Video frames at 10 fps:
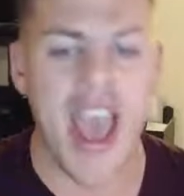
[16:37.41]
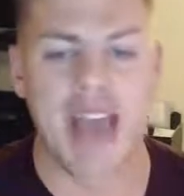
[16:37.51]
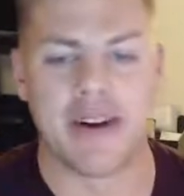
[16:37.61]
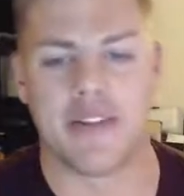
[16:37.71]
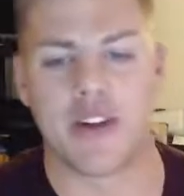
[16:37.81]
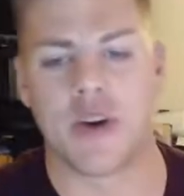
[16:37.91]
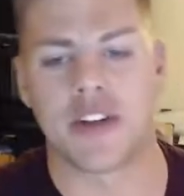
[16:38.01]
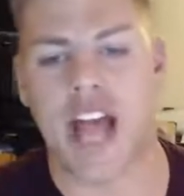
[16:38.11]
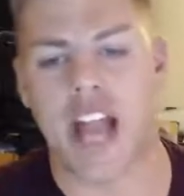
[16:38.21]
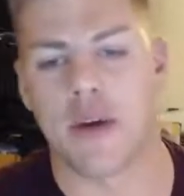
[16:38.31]
And whenever you
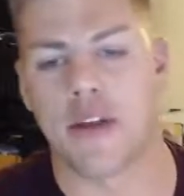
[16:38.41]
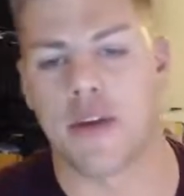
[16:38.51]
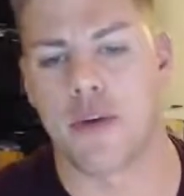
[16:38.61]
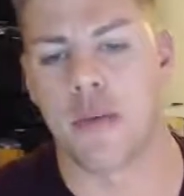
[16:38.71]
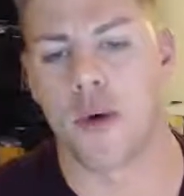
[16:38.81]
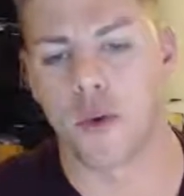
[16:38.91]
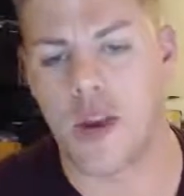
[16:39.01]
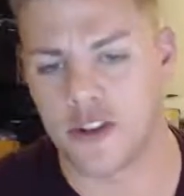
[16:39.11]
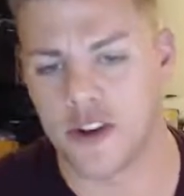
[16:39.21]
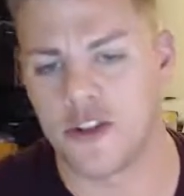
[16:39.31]
attack with 3 or more
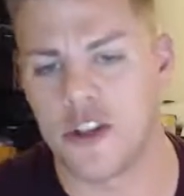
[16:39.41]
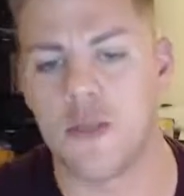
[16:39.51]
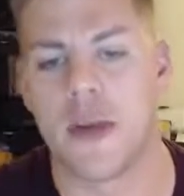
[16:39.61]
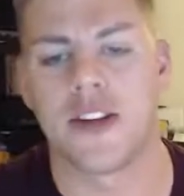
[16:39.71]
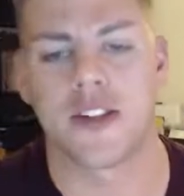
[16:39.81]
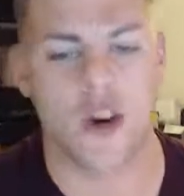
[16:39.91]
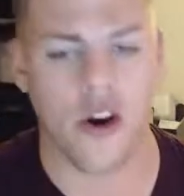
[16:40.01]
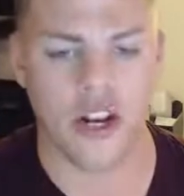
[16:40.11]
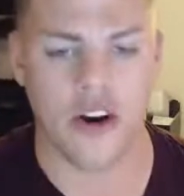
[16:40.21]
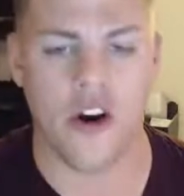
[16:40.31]
creatures, you may discard
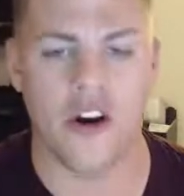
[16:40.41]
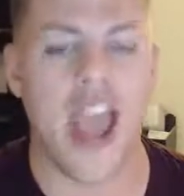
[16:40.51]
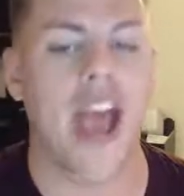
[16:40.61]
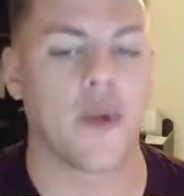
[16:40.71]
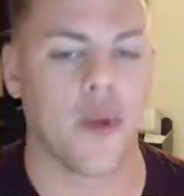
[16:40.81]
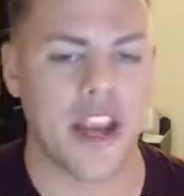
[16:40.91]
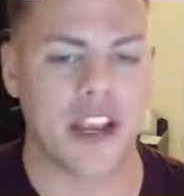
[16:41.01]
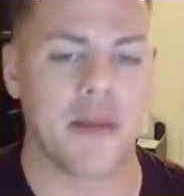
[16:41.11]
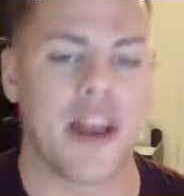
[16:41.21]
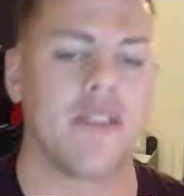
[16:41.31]
a card at
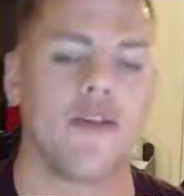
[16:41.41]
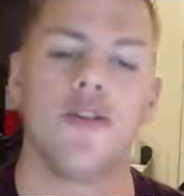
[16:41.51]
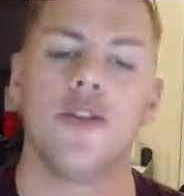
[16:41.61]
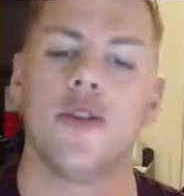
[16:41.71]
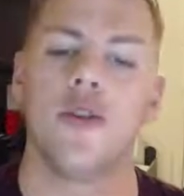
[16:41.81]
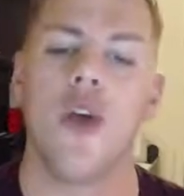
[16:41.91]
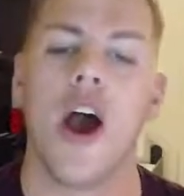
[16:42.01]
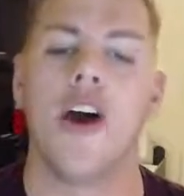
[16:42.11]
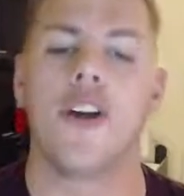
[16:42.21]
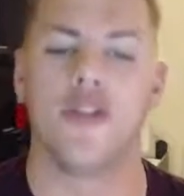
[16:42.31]
random. And if you do,
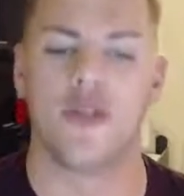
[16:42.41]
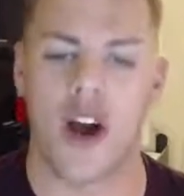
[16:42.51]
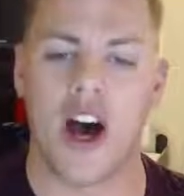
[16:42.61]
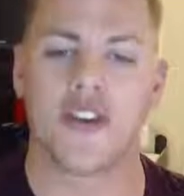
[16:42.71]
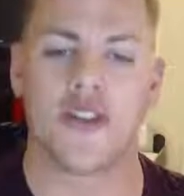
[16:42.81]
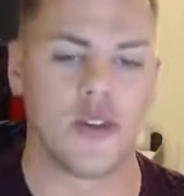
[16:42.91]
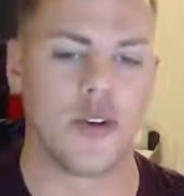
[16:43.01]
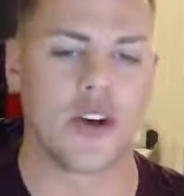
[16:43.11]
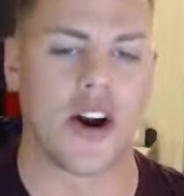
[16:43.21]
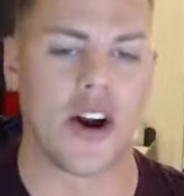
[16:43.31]
draw 2
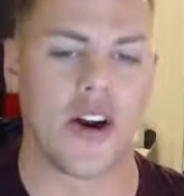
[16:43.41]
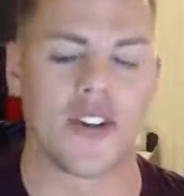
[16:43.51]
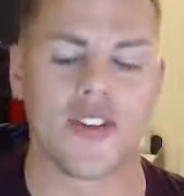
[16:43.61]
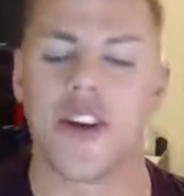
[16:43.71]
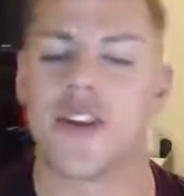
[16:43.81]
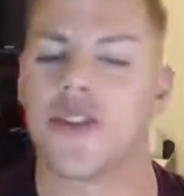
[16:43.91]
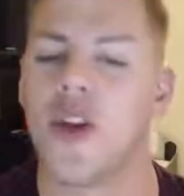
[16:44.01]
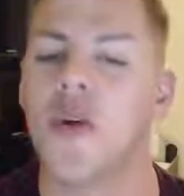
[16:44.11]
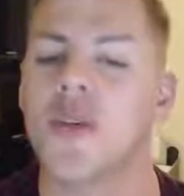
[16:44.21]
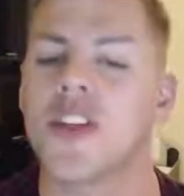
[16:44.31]
cards. There is
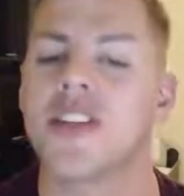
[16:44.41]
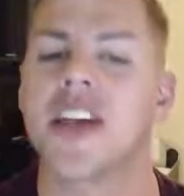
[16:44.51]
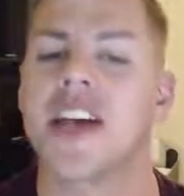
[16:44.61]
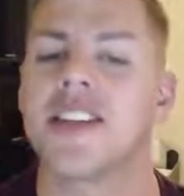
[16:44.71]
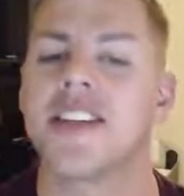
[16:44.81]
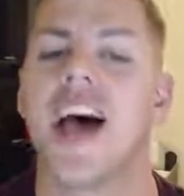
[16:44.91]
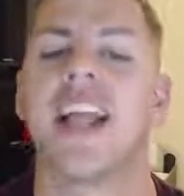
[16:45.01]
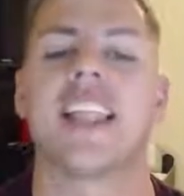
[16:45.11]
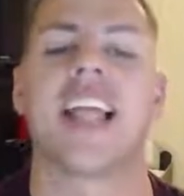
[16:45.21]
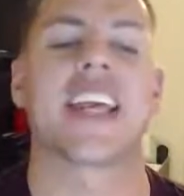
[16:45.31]
no success
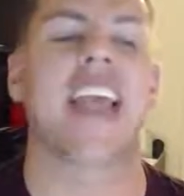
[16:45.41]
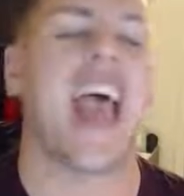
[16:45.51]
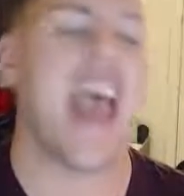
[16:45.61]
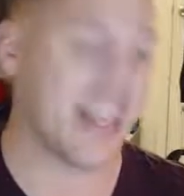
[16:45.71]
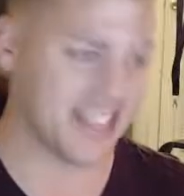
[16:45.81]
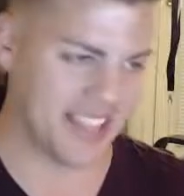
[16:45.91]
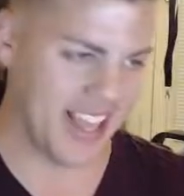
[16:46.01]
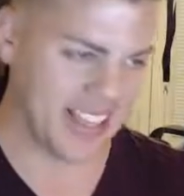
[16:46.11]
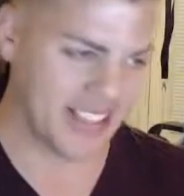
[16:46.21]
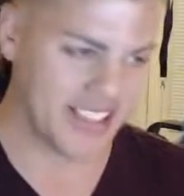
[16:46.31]
like
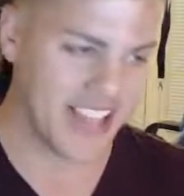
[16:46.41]
excess.